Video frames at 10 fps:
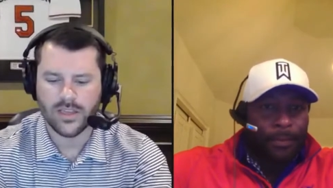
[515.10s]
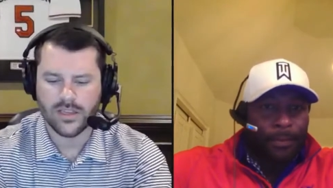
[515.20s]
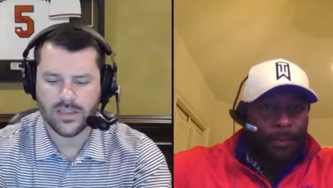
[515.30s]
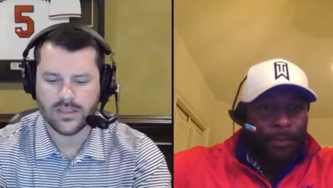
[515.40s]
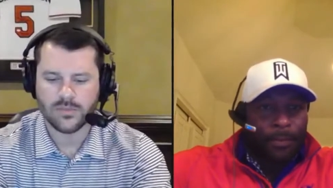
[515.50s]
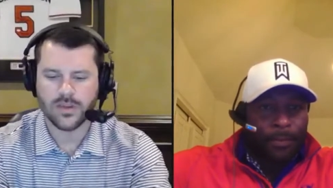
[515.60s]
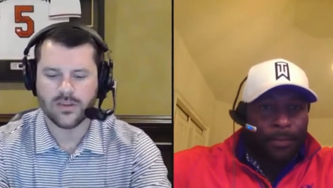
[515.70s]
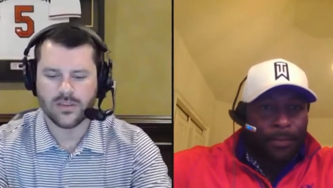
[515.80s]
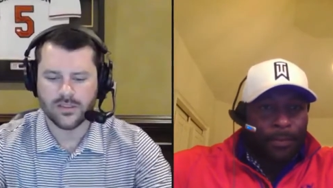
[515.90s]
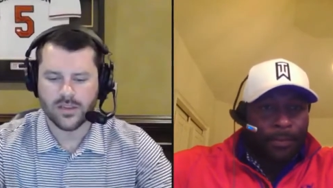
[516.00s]
Speaker 1: in the
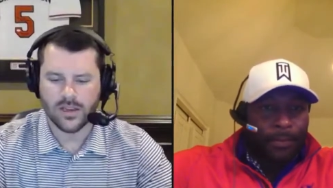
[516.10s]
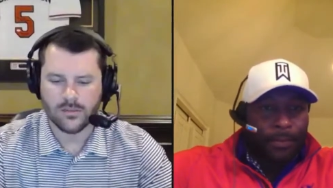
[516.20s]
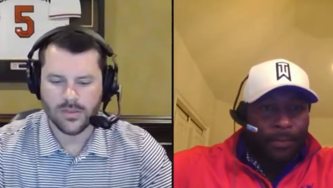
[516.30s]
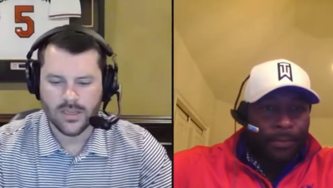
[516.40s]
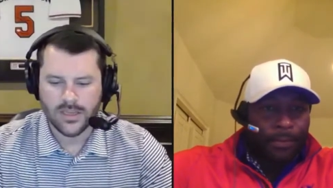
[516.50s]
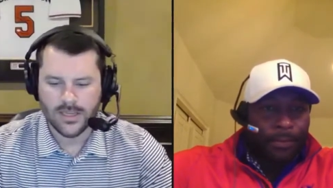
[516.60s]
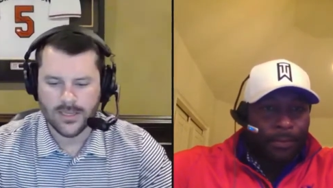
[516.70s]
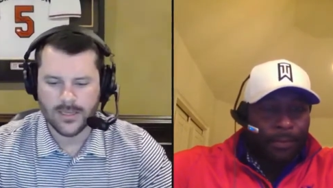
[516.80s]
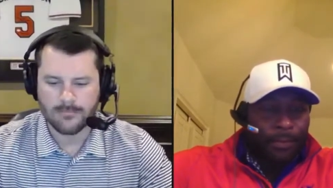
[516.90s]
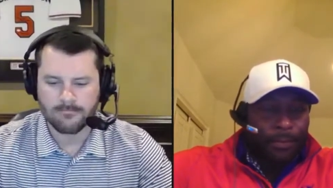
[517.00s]
experience column
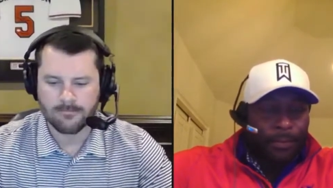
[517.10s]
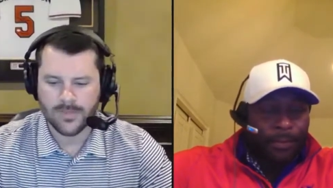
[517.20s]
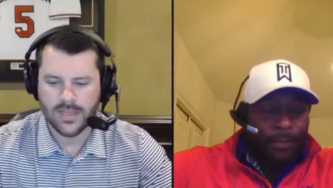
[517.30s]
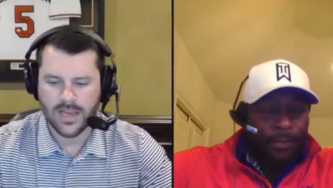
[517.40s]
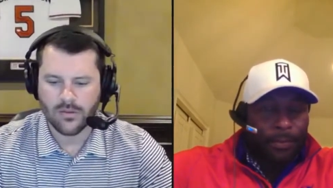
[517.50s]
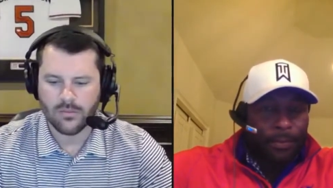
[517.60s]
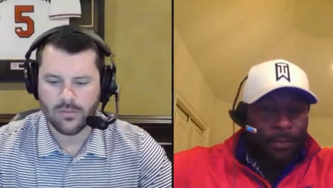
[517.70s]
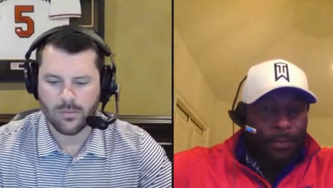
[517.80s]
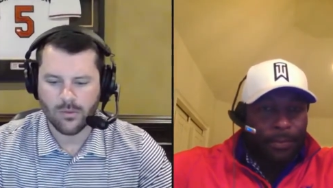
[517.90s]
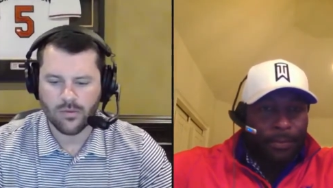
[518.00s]
um,
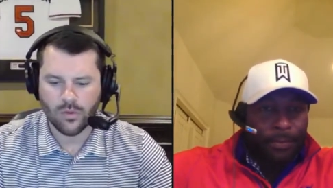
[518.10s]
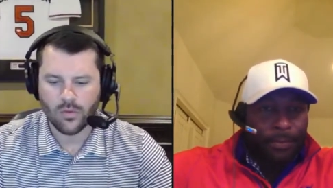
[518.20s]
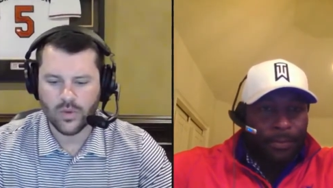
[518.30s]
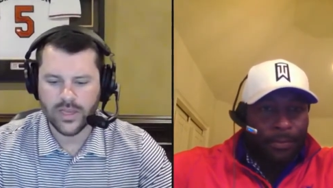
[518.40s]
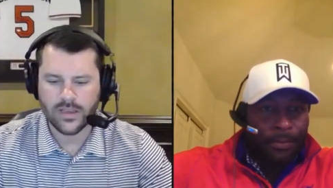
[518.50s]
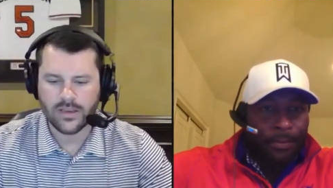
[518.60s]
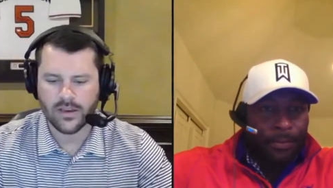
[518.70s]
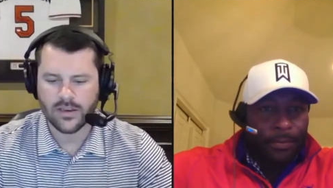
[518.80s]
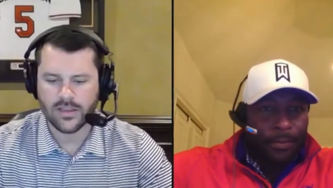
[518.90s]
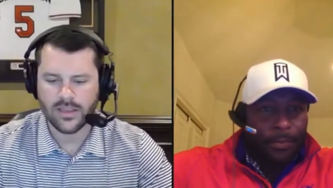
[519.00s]
now before
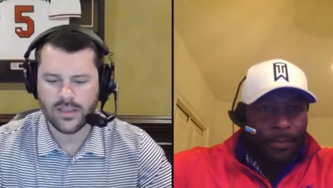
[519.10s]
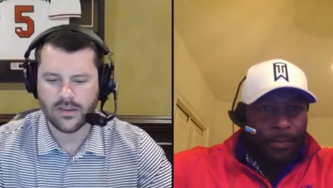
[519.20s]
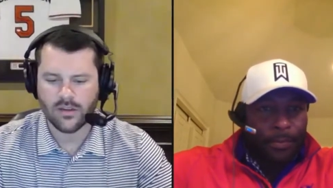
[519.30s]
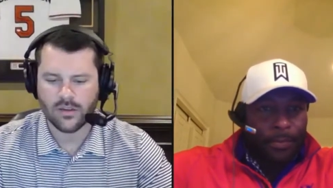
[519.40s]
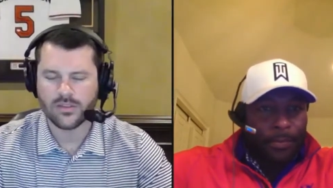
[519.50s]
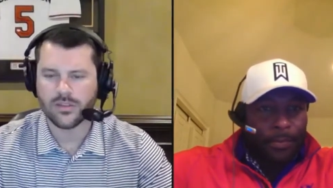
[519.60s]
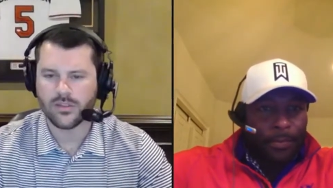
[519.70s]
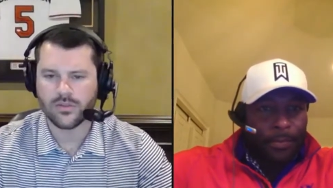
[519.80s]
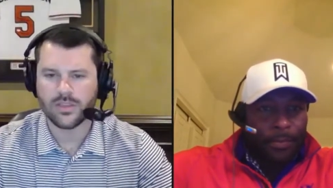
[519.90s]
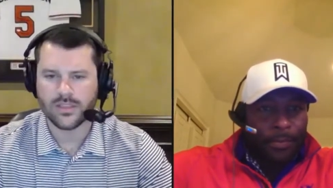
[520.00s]
we uh, get on
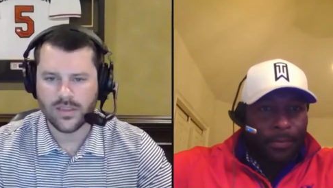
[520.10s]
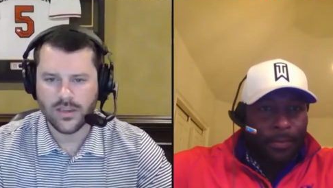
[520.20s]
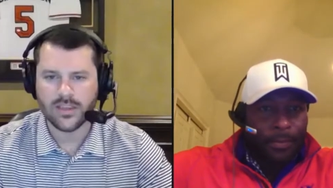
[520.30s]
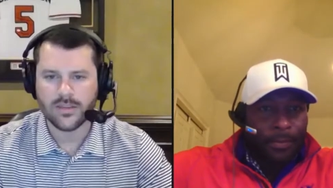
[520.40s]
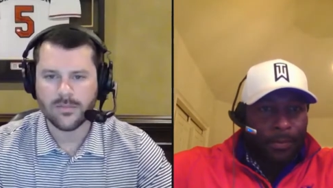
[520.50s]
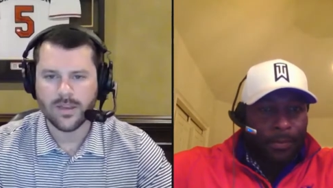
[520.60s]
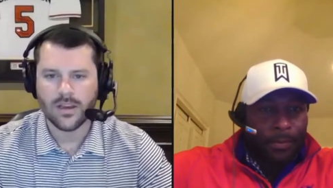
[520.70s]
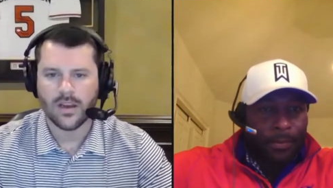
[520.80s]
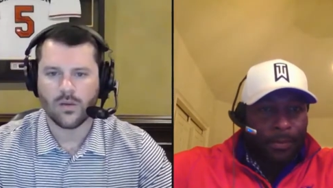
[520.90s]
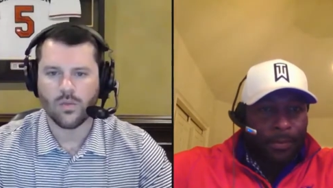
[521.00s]
to Kentucky
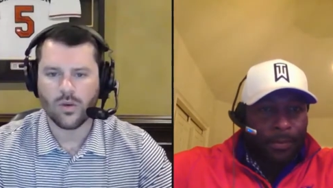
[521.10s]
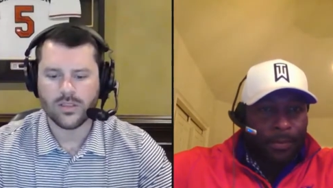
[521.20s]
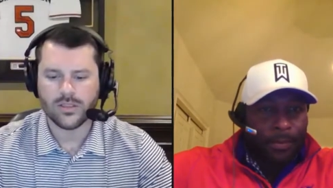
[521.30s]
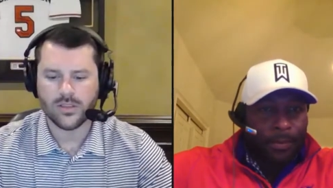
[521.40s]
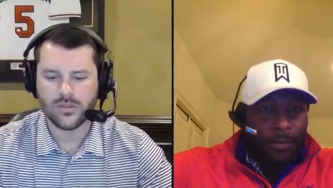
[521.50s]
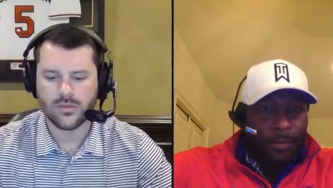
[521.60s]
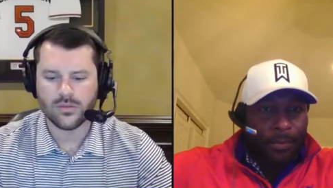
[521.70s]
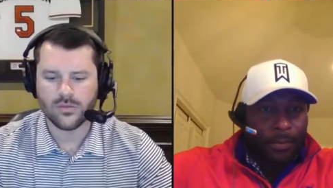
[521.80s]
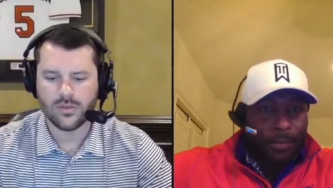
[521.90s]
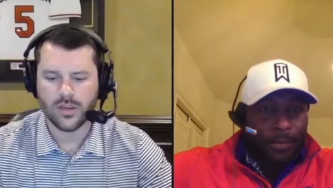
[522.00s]
I want
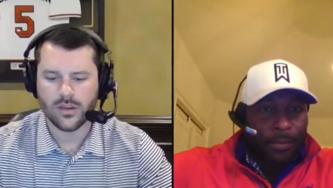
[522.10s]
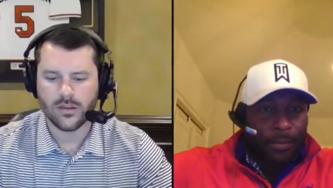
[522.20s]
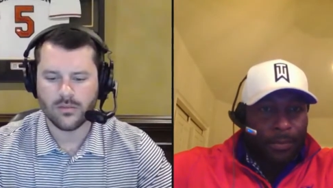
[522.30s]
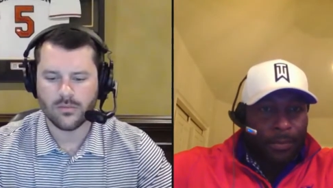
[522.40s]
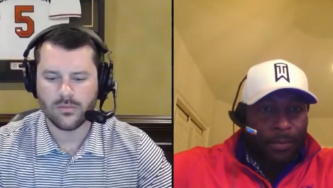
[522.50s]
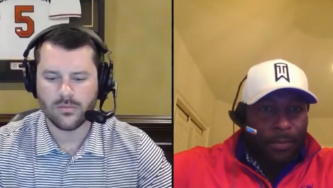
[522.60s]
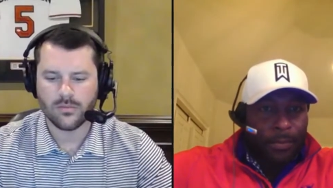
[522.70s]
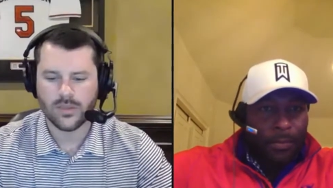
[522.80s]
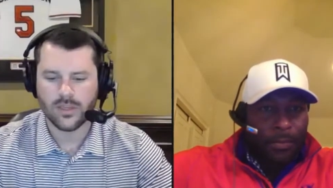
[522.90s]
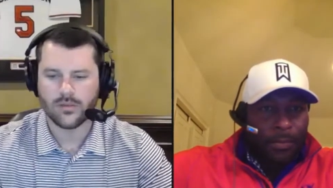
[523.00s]
to um,
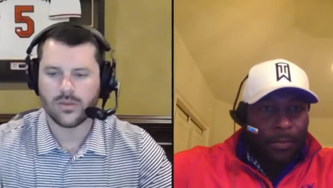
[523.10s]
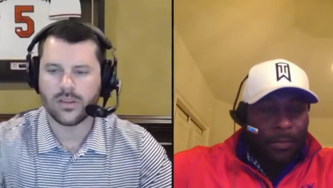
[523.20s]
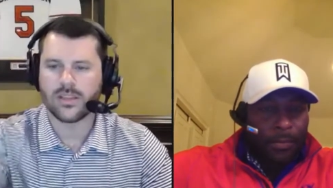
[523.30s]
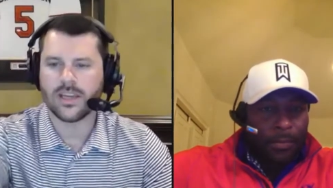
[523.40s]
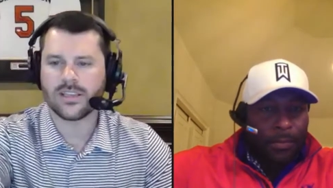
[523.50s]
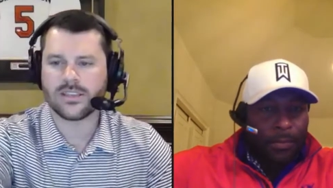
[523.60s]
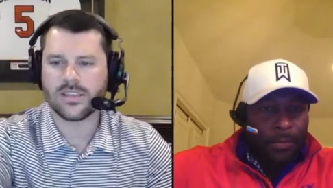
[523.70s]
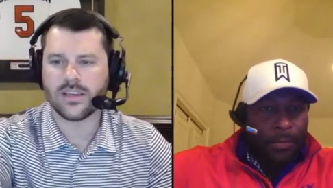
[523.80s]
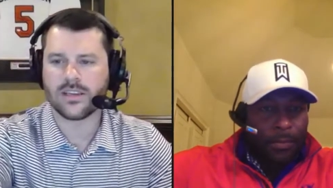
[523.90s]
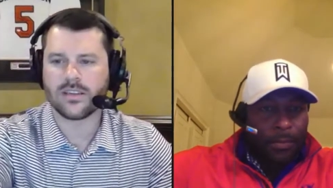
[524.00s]
you know take a
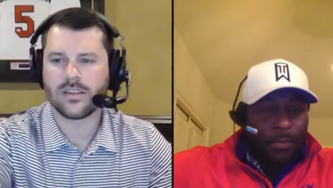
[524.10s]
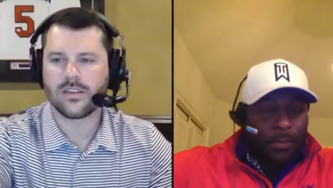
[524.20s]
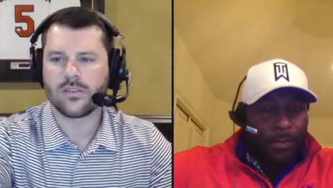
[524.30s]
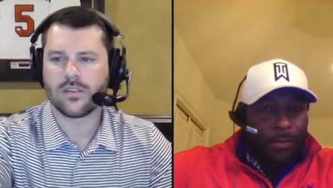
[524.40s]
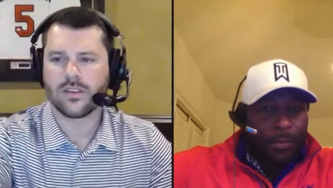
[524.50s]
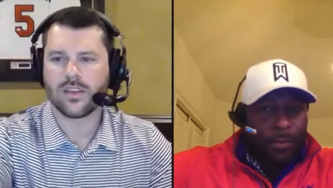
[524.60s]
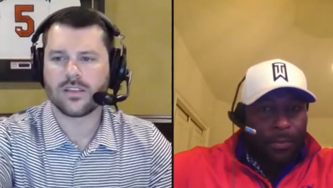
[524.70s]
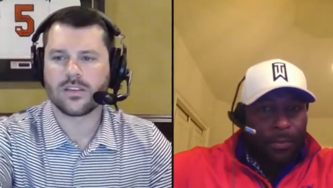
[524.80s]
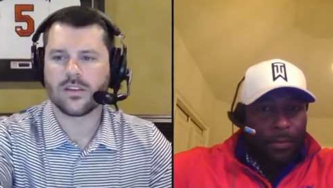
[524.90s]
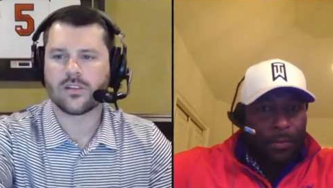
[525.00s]
second to
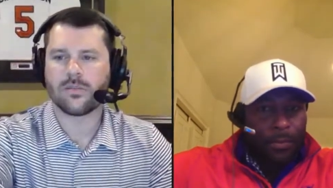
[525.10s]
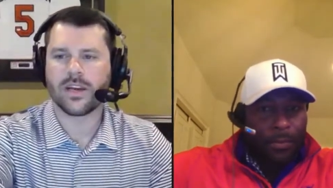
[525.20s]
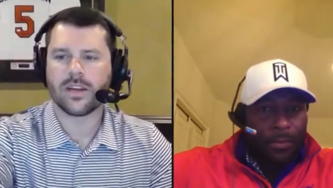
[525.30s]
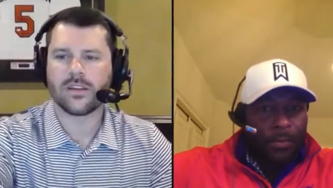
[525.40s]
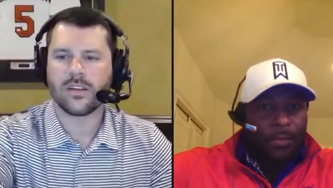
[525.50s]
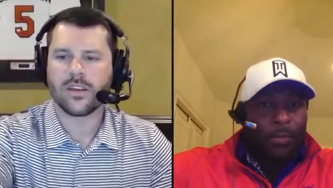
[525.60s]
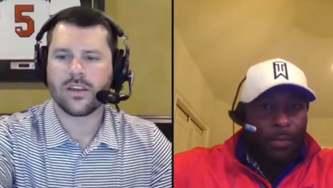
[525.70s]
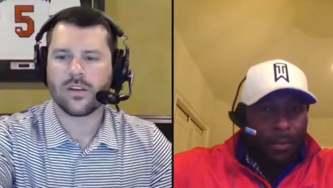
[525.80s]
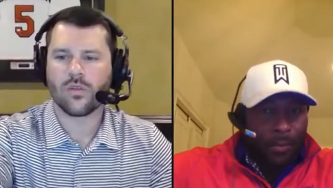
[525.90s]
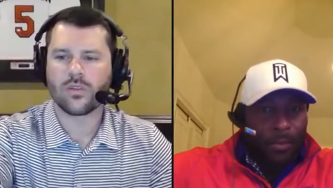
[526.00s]
let you talk about
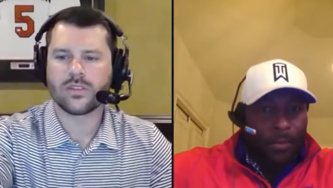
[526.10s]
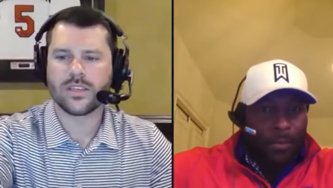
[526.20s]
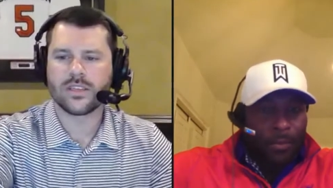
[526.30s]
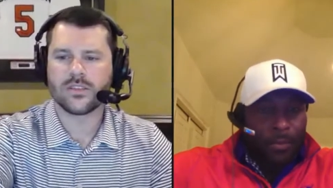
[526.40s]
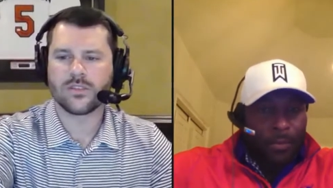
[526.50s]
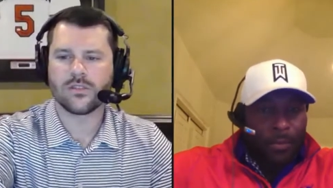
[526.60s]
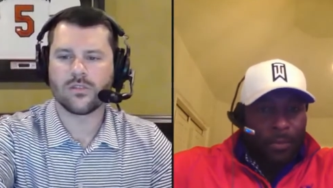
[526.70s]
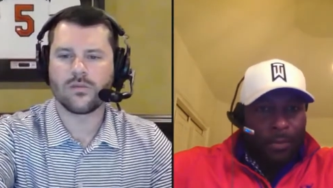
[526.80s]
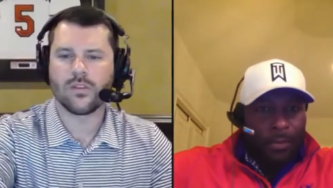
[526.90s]
an uh, organization you're